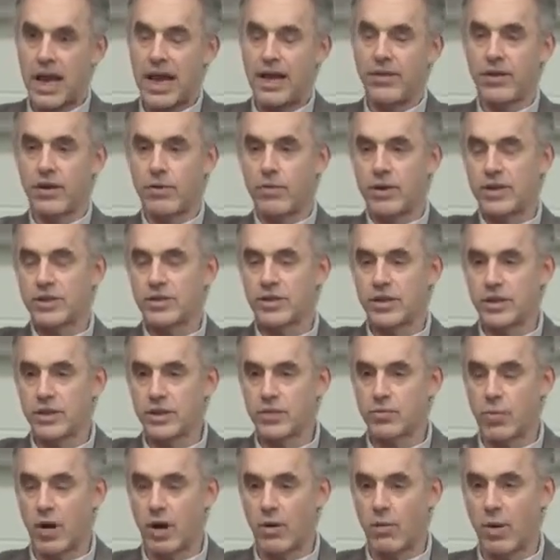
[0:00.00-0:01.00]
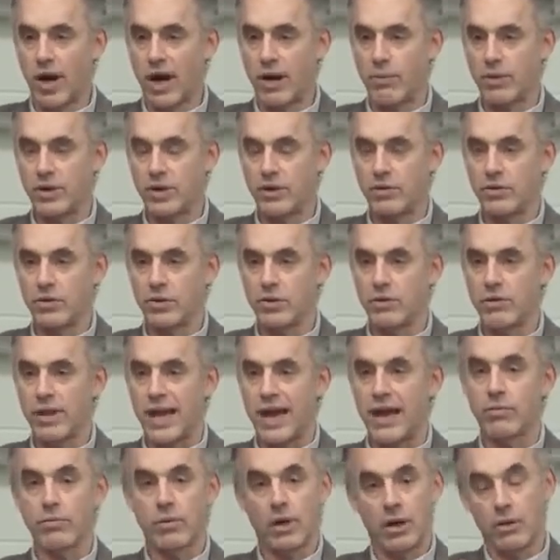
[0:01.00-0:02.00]
And the question is, well, why would you do
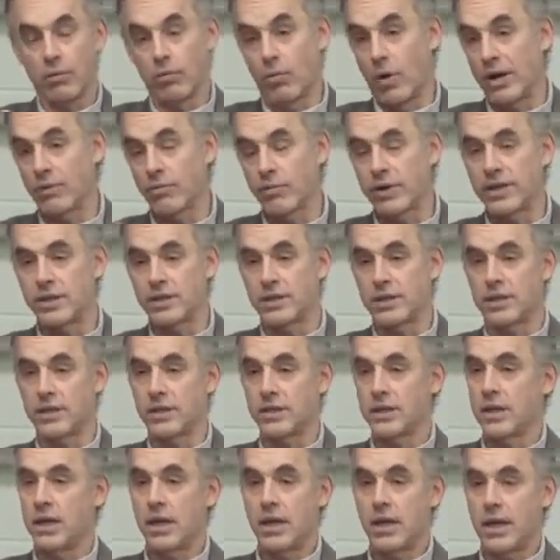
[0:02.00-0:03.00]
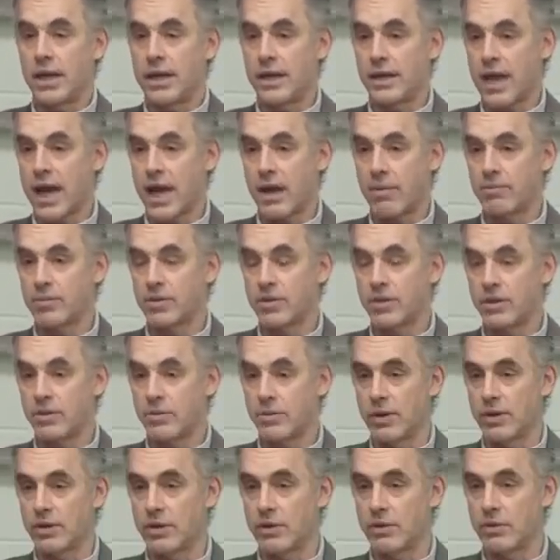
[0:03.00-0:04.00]
that? Well, one reason is it happens to you
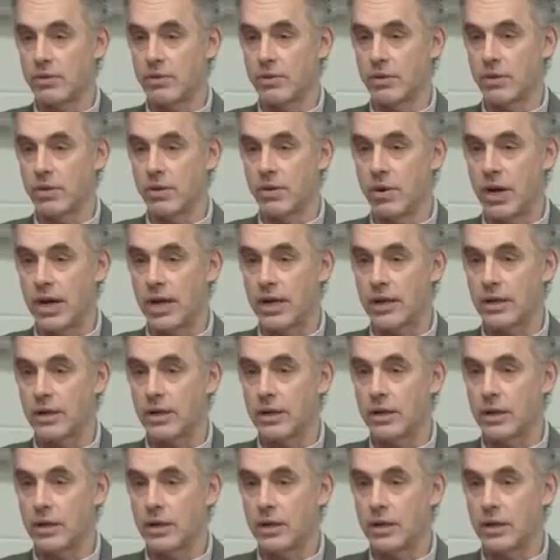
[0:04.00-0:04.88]
whether you do it or not.